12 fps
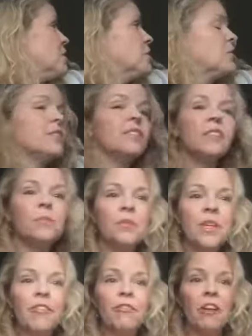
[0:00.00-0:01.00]
learned
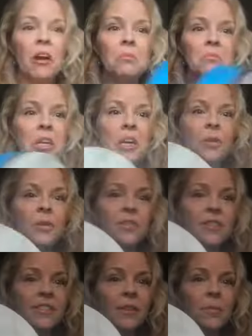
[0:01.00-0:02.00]
simply from, you know,
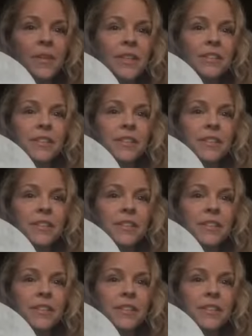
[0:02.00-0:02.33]
using something